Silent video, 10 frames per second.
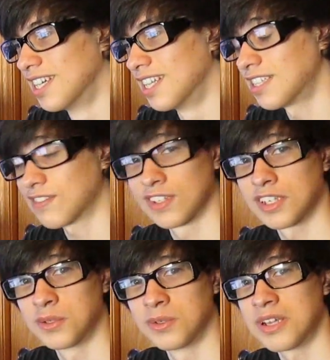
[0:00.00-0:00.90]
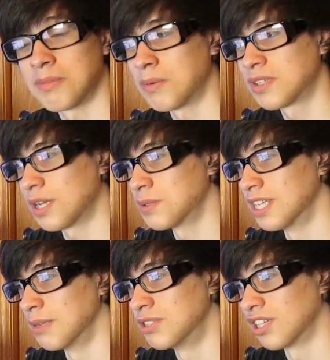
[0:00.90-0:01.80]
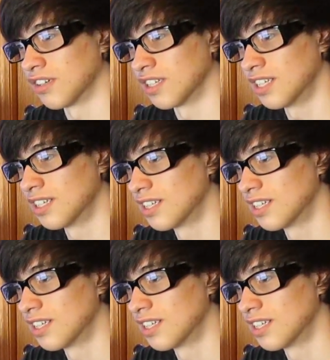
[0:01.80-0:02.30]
that's a really cool name. I wish I was named Cherry.